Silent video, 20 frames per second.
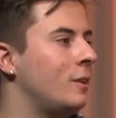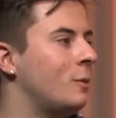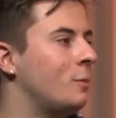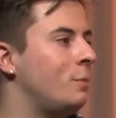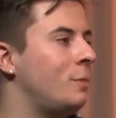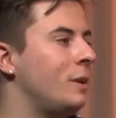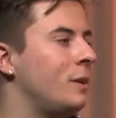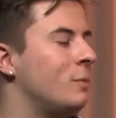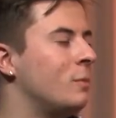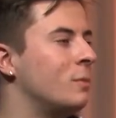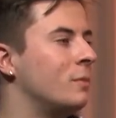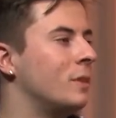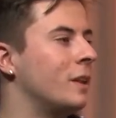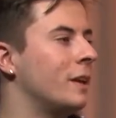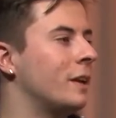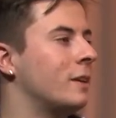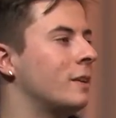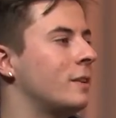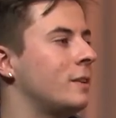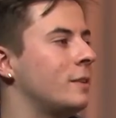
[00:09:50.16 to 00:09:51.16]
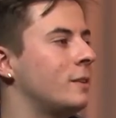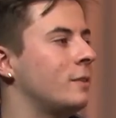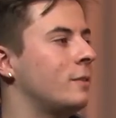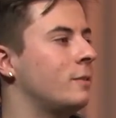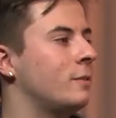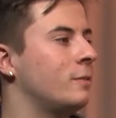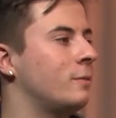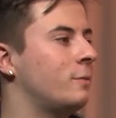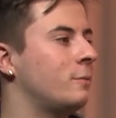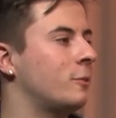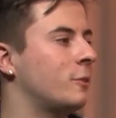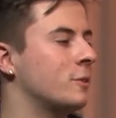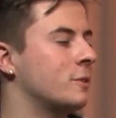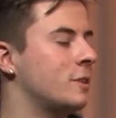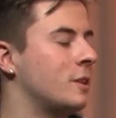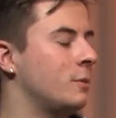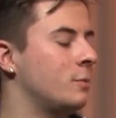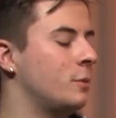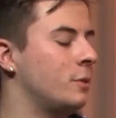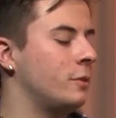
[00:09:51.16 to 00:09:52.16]
Being for
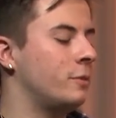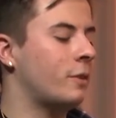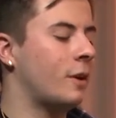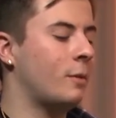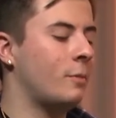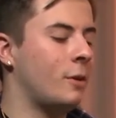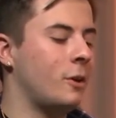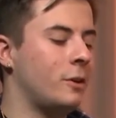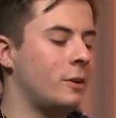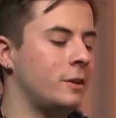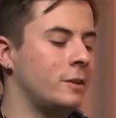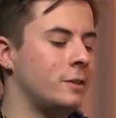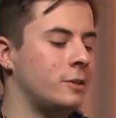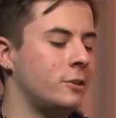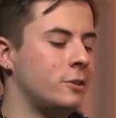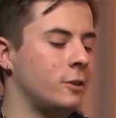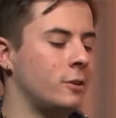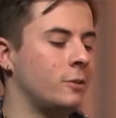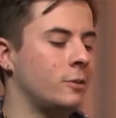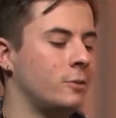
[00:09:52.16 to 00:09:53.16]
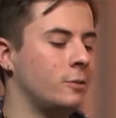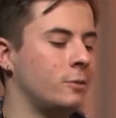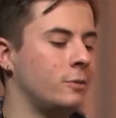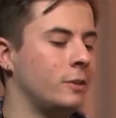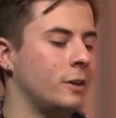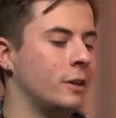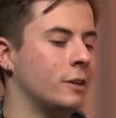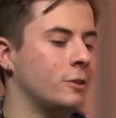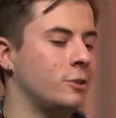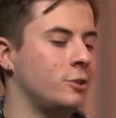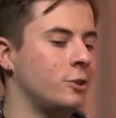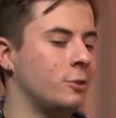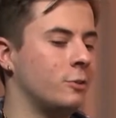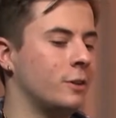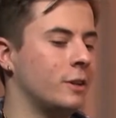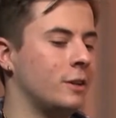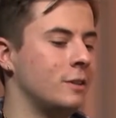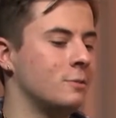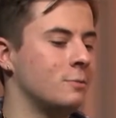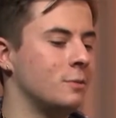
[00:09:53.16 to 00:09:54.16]
example, if I'm on a show, a
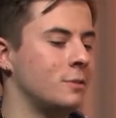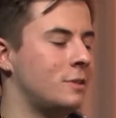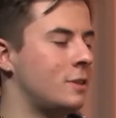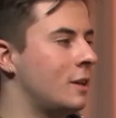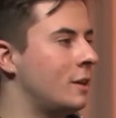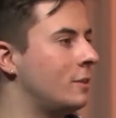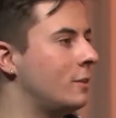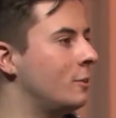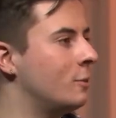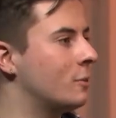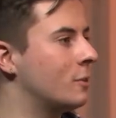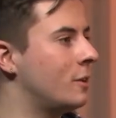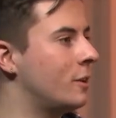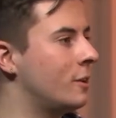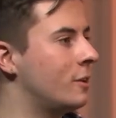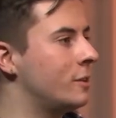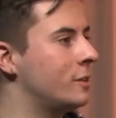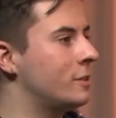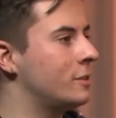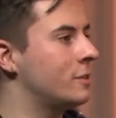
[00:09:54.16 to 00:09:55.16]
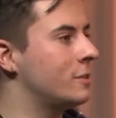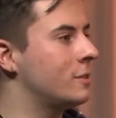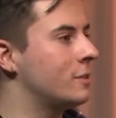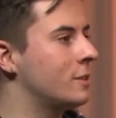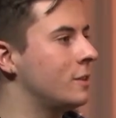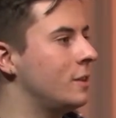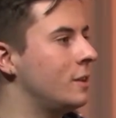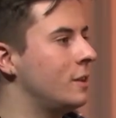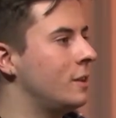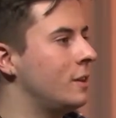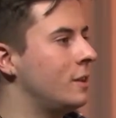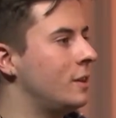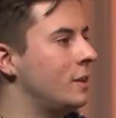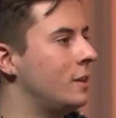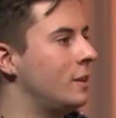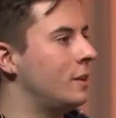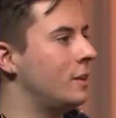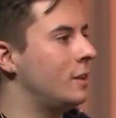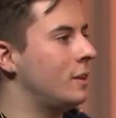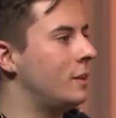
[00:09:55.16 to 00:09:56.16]
showcase with 10 local artists,
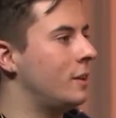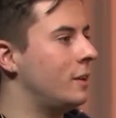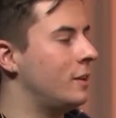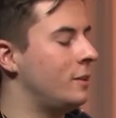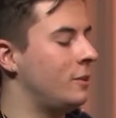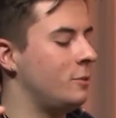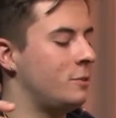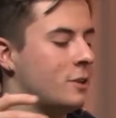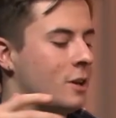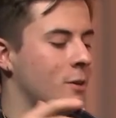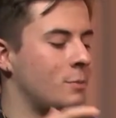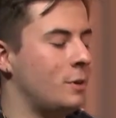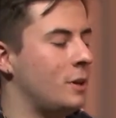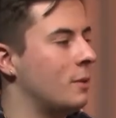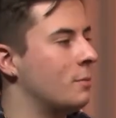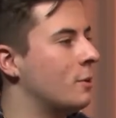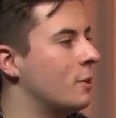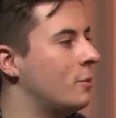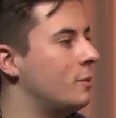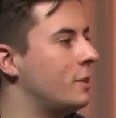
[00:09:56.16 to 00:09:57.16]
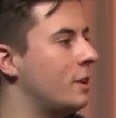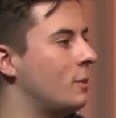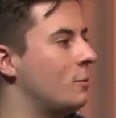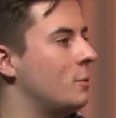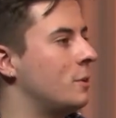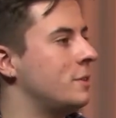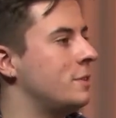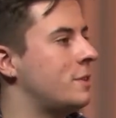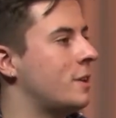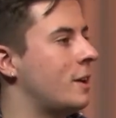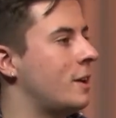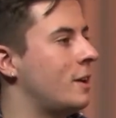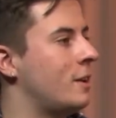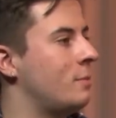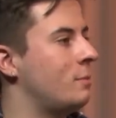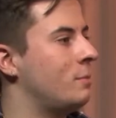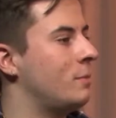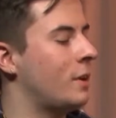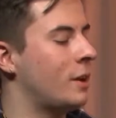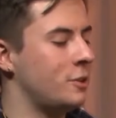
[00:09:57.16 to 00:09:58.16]
and you tell me I'm going at one
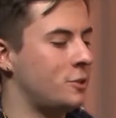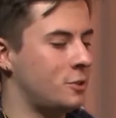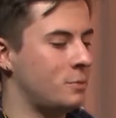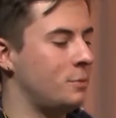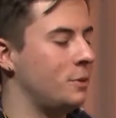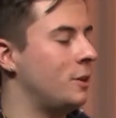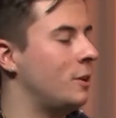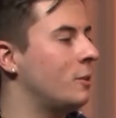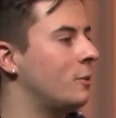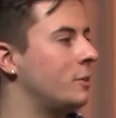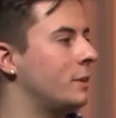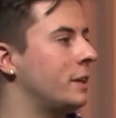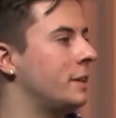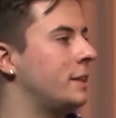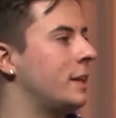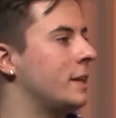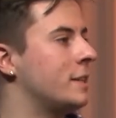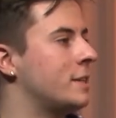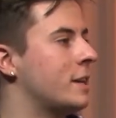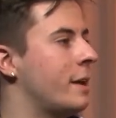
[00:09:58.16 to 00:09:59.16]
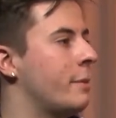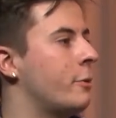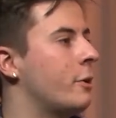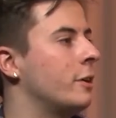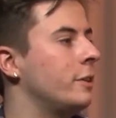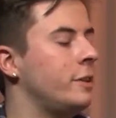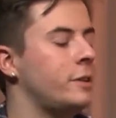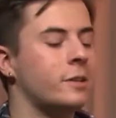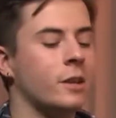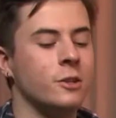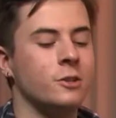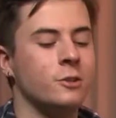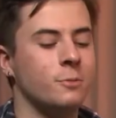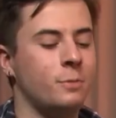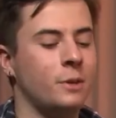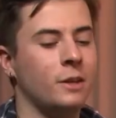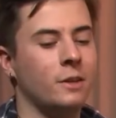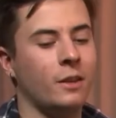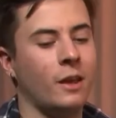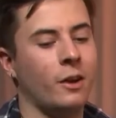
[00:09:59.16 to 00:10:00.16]
time, I should be going at that time, or at least I should
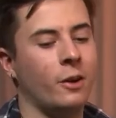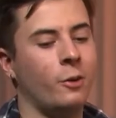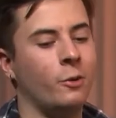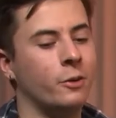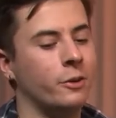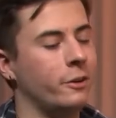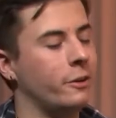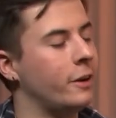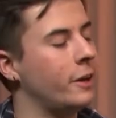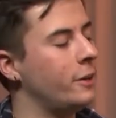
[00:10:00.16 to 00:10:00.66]
be in that order.